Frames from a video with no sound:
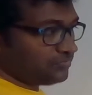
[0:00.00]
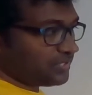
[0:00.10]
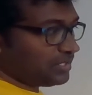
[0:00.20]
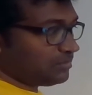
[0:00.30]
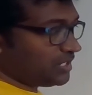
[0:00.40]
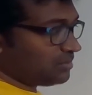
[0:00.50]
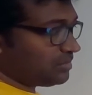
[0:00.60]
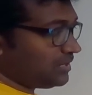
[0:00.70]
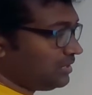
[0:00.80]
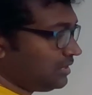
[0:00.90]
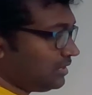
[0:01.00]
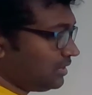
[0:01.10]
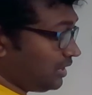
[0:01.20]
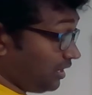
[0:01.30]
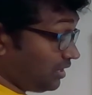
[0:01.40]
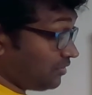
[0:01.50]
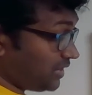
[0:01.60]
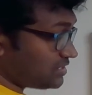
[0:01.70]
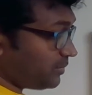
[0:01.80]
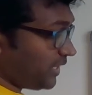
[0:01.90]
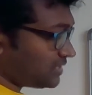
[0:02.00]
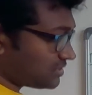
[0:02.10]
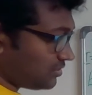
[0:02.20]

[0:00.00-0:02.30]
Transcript: there are multiple, if there is a biased